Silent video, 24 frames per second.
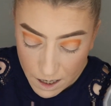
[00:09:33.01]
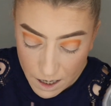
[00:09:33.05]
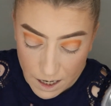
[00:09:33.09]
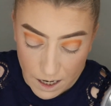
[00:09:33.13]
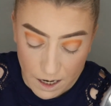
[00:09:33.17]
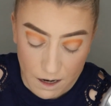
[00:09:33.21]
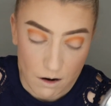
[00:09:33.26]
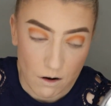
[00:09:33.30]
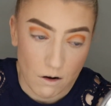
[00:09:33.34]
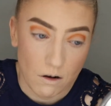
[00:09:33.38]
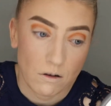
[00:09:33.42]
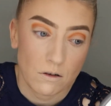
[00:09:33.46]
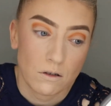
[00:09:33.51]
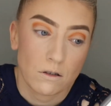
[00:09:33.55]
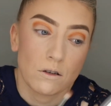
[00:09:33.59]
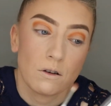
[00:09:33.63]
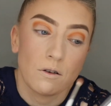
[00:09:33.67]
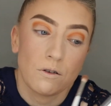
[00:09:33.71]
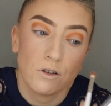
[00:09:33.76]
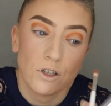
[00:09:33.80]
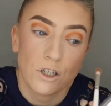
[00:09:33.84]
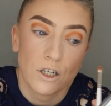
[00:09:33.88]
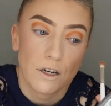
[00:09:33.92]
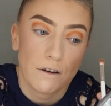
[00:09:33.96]
And
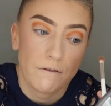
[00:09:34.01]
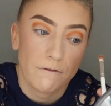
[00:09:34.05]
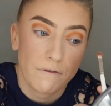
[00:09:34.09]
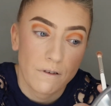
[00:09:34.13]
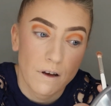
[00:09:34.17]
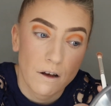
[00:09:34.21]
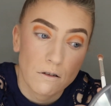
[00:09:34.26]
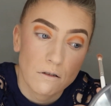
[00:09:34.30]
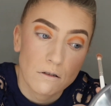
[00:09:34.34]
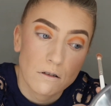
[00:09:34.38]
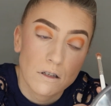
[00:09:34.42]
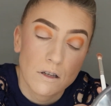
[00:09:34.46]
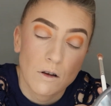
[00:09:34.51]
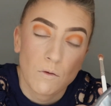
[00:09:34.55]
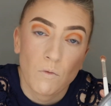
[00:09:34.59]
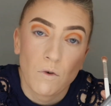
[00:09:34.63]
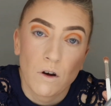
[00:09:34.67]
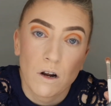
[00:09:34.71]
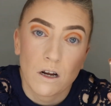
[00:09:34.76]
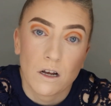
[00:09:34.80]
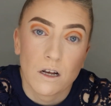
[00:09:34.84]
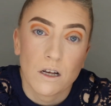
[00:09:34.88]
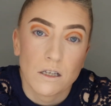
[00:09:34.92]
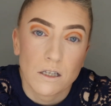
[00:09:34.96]
also she felt
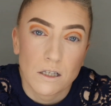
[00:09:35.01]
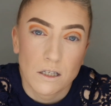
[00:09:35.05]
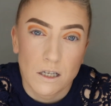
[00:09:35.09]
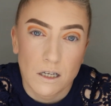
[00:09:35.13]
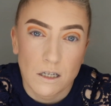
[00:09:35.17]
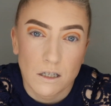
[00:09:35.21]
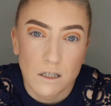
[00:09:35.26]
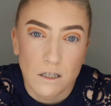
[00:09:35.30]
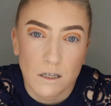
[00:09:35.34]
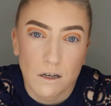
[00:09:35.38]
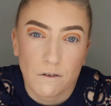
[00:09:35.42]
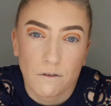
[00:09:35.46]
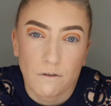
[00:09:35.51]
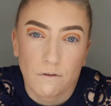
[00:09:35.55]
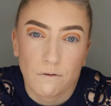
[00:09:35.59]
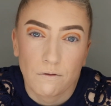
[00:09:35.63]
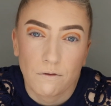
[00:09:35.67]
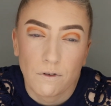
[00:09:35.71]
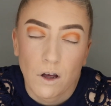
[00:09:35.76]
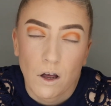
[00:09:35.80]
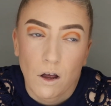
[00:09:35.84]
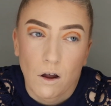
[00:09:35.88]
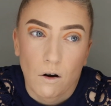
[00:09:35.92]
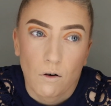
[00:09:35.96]
somewhat a sense of
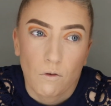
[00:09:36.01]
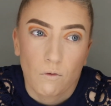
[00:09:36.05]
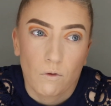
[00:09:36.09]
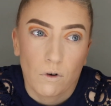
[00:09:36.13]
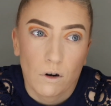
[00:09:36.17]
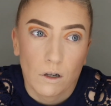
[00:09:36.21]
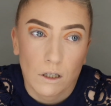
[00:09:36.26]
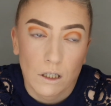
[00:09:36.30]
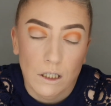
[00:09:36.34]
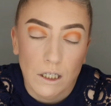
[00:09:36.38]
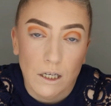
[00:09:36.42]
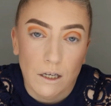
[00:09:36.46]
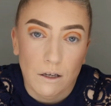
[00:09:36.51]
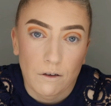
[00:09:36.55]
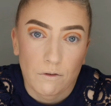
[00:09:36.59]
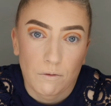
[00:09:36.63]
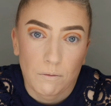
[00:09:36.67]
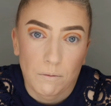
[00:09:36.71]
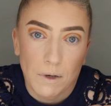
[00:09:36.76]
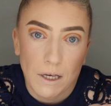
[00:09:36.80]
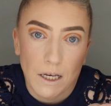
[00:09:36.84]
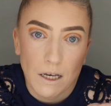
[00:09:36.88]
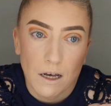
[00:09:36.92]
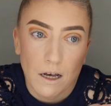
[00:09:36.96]
relief
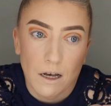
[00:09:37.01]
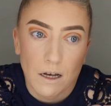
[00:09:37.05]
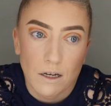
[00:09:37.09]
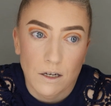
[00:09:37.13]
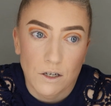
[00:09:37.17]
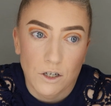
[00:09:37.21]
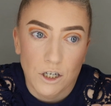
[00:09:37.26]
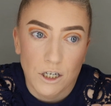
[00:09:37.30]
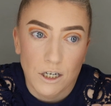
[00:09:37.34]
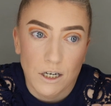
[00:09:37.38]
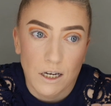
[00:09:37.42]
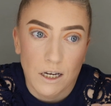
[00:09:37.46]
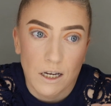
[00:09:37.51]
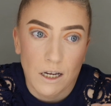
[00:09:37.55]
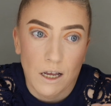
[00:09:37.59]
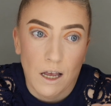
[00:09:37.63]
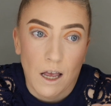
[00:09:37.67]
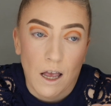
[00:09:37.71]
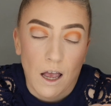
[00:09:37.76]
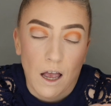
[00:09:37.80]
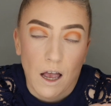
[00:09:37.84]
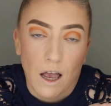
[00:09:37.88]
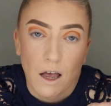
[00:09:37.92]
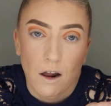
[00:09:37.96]
because she
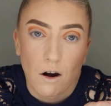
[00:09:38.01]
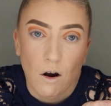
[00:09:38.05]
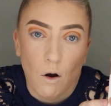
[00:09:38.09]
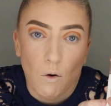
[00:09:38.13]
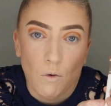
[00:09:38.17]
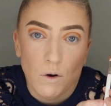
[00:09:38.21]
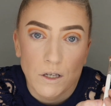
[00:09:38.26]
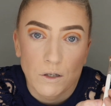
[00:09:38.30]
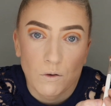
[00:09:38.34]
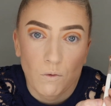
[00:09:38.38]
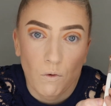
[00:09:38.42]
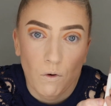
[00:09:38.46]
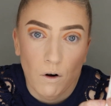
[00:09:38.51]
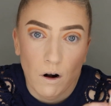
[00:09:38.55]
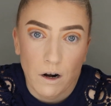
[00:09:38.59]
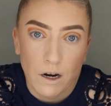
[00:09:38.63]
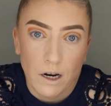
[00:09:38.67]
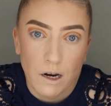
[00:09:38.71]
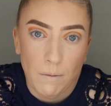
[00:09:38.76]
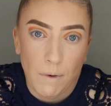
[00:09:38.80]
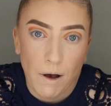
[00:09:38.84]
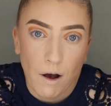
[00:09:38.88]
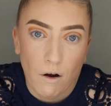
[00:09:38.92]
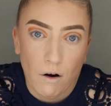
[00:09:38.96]
had always
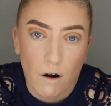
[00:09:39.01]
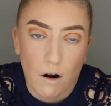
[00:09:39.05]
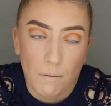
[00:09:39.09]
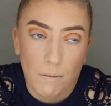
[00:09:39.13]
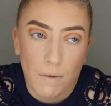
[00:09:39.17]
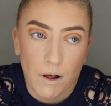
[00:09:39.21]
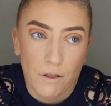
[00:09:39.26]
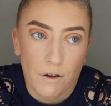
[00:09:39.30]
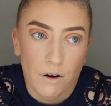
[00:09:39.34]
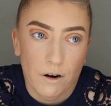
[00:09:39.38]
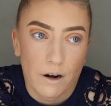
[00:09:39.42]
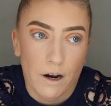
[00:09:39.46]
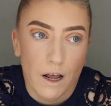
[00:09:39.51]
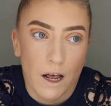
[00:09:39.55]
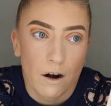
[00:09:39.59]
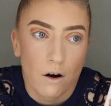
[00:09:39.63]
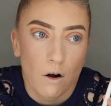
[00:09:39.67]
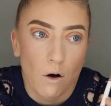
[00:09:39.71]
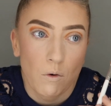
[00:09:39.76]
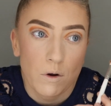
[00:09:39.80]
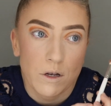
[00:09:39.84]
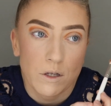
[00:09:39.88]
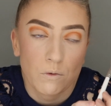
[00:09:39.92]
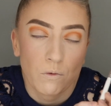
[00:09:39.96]
worried about her mother and had
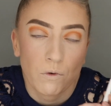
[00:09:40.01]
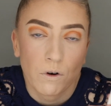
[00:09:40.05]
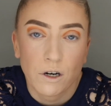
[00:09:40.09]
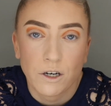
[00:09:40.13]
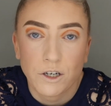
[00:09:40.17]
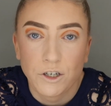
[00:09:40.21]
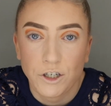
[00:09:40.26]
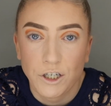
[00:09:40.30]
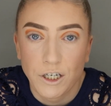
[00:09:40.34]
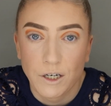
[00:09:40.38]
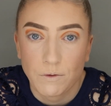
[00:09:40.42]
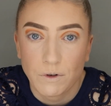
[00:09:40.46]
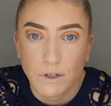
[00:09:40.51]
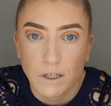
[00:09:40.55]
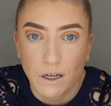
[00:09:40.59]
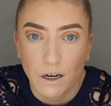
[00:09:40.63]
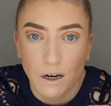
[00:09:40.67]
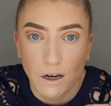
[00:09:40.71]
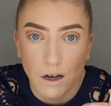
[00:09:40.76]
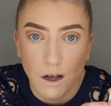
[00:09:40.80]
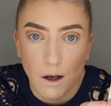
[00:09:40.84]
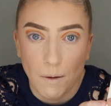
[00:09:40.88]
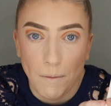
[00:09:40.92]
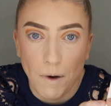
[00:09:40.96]
always worried she was going
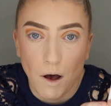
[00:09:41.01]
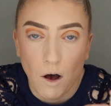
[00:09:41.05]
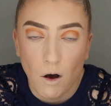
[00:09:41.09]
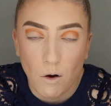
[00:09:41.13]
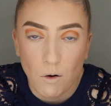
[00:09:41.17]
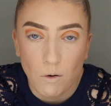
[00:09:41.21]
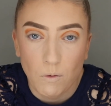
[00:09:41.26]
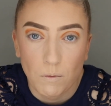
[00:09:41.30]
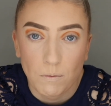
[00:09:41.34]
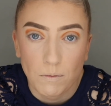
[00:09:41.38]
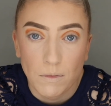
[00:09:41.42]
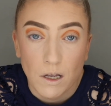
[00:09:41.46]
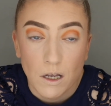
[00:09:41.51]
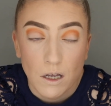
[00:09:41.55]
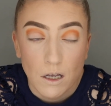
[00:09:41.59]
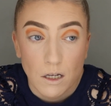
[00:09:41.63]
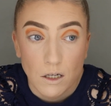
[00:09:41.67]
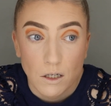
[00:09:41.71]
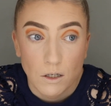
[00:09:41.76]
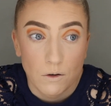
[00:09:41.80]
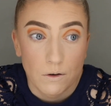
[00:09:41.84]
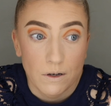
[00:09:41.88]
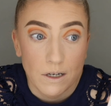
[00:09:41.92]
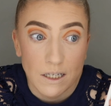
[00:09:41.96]
to come home
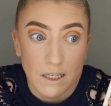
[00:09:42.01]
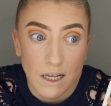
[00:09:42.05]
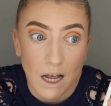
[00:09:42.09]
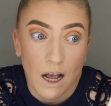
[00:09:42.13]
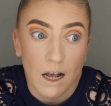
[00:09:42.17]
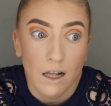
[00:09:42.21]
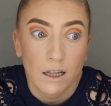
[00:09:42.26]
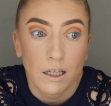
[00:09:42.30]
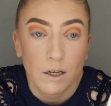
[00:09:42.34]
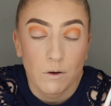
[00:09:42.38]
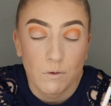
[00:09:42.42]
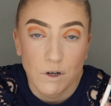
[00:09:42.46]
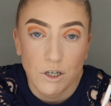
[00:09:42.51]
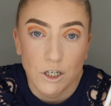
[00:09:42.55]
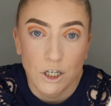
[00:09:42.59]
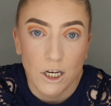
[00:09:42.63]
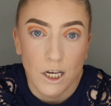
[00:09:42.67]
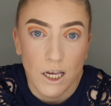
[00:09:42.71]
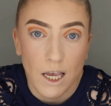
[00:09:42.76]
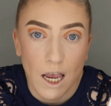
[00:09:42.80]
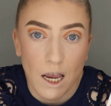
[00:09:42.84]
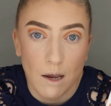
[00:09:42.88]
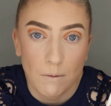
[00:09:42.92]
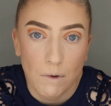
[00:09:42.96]
to exactly what she
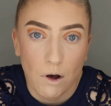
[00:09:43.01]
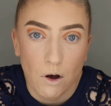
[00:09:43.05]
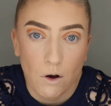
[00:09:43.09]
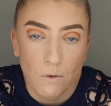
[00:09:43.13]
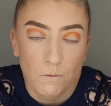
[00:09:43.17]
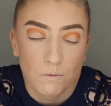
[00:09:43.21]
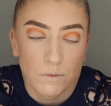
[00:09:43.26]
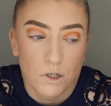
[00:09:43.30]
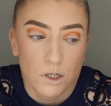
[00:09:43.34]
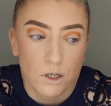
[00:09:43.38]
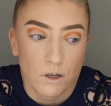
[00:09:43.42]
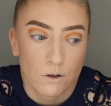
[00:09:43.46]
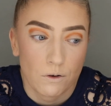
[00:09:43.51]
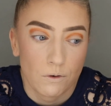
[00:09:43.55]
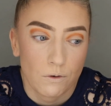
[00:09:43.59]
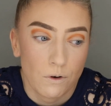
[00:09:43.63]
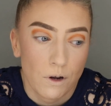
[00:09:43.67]
came home to.